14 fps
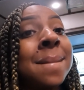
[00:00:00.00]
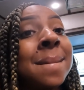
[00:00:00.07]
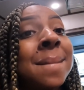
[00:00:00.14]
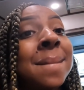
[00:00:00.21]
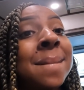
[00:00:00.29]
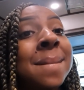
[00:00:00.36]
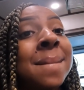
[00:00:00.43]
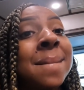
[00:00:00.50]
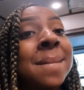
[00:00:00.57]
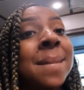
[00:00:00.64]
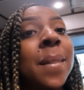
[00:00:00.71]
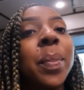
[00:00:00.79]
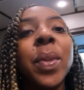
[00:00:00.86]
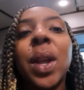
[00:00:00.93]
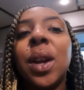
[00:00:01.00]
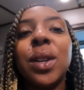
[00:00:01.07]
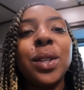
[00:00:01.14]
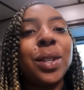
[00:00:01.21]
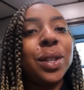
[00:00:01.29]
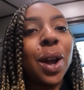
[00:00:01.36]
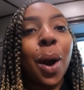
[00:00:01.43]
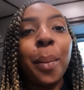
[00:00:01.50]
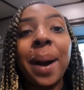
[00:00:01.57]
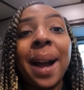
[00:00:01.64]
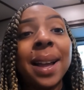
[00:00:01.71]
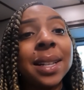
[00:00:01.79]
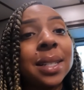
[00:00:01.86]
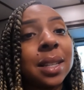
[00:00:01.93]
I'm just surprised. Don't
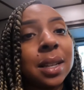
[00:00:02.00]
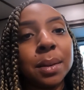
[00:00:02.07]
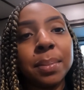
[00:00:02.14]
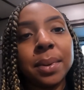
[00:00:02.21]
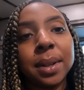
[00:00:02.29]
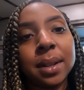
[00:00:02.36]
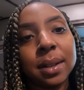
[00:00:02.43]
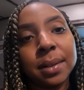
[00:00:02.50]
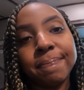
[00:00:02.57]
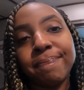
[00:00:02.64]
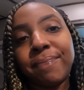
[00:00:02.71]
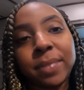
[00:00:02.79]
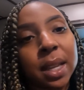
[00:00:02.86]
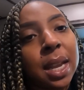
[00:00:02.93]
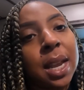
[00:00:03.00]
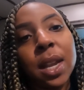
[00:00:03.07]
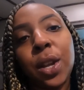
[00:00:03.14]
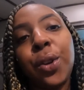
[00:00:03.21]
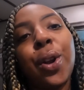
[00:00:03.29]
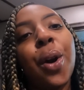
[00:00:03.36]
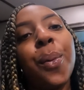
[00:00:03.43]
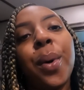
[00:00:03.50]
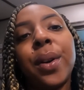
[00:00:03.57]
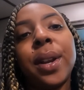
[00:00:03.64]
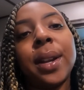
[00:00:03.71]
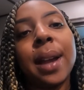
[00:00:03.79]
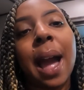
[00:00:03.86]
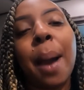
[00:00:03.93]
buy his cookbook. You don't want
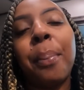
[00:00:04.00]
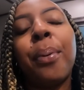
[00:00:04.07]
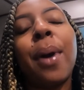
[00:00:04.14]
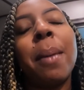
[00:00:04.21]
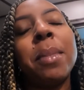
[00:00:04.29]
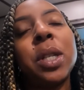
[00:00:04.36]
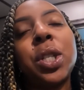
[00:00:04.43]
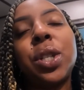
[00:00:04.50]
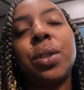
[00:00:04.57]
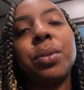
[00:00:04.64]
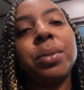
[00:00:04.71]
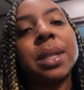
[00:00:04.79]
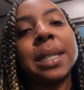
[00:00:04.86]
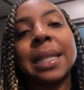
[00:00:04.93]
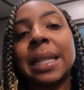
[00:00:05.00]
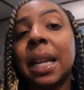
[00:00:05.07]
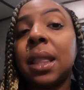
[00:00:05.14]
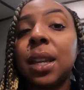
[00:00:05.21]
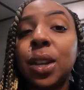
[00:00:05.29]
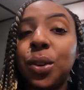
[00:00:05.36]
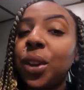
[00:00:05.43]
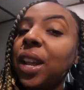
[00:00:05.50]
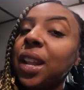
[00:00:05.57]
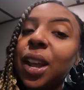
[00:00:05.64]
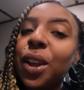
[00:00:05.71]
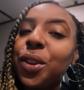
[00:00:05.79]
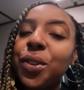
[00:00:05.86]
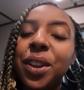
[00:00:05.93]
it. I promise you, it's nothing in
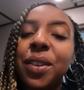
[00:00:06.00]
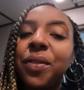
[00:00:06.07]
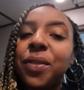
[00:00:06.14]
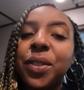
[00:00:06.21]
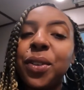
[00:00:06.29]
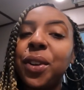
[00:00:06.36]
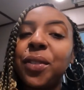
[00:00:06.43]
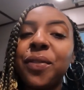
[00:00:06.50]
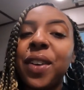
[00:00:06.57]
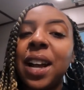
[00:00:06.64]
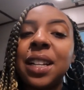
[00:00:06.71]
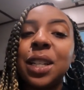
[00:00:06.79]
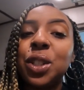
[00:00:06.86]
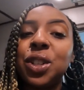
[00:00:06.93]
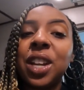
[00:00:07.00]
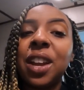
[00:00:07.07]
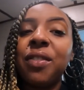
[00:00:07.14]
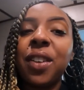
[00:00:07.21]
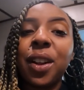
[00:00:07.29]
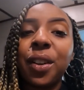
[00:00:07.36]
there you can find that you can't find